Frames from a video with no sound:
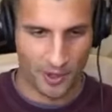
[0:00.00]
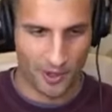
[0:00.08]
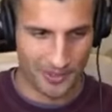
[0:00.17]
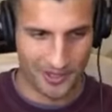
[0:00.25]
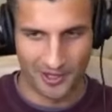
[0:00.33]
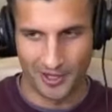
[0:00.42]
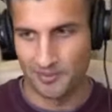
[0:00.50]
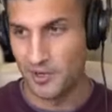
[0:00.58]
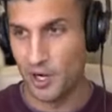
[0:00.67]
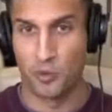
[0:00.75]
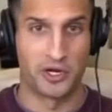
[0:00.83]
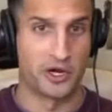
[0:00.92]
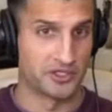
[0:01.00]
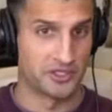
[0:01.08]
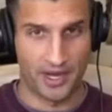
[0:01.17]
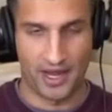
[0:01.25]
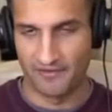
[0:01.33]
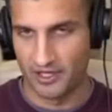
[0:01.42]
open it up. No one knows you
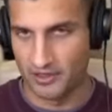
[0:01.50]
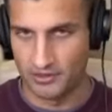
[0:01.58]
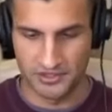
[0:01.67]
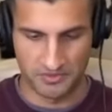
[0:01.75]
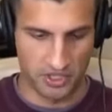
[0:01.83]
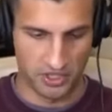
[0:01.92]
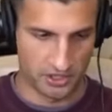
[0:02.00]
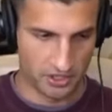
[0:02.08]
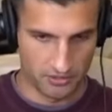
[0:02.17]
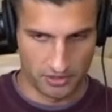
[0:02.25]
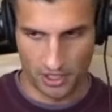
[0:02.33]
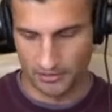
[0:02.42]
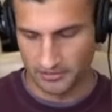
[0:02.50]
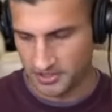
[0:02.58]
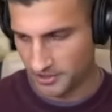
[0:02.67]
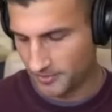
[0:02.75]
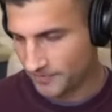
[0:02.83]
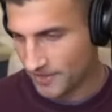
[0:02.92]
have it. There's a million new dollars
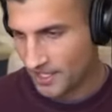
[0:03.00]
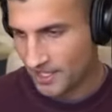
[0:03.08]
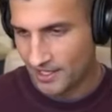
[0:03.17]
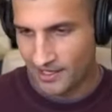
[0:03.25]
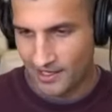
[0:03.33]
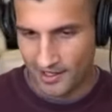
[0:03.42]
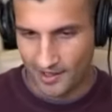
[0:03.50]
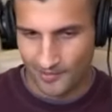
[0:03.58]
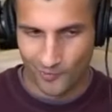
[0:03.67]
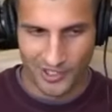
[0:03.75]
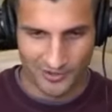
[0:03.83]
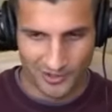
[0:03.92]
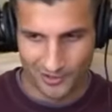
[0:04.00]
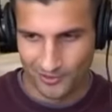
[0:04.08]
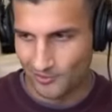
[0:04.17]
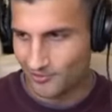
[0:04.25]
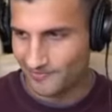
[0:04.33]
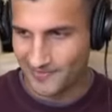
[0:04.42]
here. Um, what do you
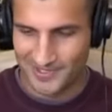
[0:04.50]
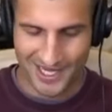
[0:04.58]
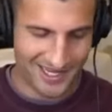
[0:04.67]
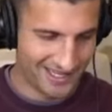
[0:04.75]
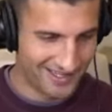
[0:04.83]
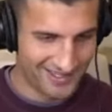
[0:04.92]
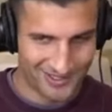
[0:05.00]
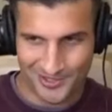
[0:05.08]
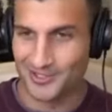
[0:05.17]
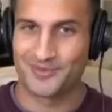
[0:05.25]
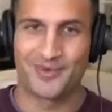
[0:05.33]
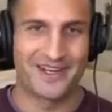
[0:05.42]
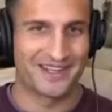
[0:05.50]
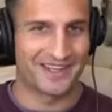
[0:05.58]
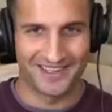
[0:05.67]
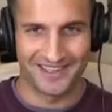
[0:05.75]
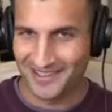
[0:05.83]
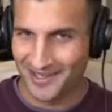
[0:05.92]
do? You take it and you start spending
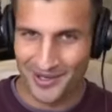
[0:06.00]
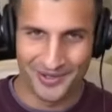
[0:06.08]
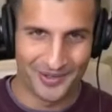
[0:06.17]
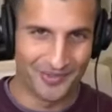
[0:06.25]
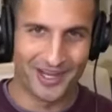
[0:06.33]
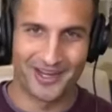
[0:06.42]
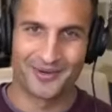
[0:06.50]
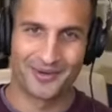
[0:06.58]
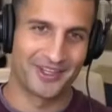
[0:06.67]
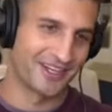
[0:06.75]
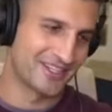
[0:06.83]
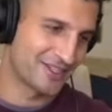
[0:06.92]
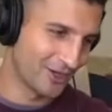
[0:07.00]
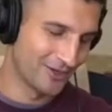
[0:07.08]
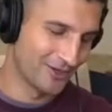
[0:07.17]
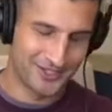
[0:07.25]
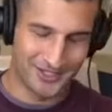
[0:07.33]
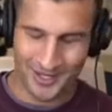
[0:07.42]
it. You go and buy really nice
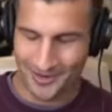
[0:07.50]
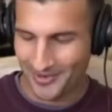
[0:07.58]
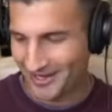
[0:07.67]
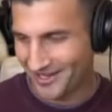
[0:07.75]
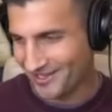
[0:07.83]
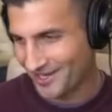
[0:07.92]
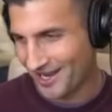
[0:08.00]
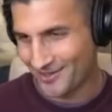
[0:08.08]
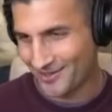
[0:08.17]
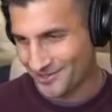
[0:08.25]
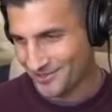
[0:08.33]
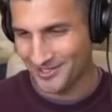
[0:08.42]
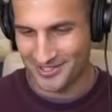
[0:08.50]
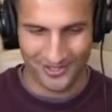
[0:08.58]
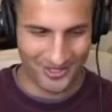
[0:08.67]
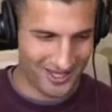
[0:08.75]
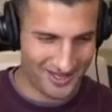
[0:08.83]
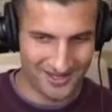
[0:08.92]
clothes. You go buy a house, a bunch of
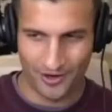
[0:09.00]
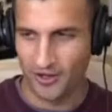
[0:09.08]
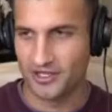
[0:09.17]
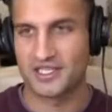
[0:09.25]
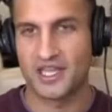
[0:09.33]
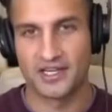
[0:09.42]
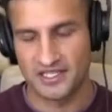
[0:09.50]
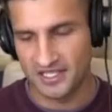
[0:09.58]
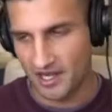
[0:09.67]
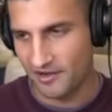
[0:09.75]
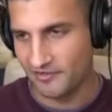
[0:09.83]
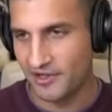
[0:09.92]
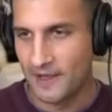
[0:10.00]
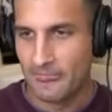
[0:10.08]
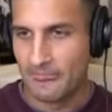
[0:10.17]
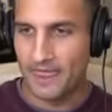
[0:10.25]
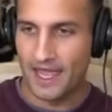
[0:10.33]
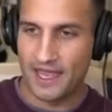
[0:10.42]
land, all this kind of stuff.
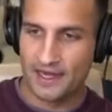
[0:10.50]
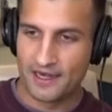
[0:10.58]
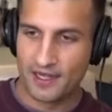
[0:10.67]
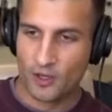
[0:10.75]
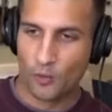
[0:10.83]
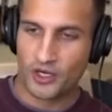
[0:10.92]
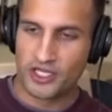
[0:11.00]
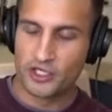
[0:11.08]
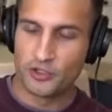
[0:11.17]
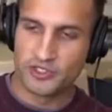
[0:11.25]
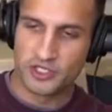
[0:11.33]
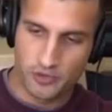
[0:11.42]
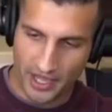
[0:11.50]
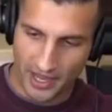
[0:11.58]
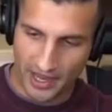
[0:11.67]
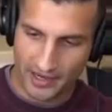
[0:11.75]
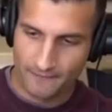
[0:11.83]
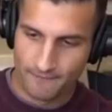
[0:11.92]
And when you do
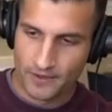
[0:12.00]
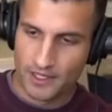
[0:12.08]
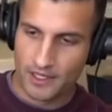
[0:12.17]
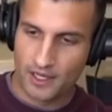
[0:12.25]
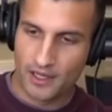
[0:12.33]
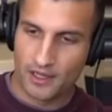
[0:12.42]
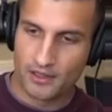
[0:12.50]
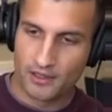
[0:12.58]
that, uh,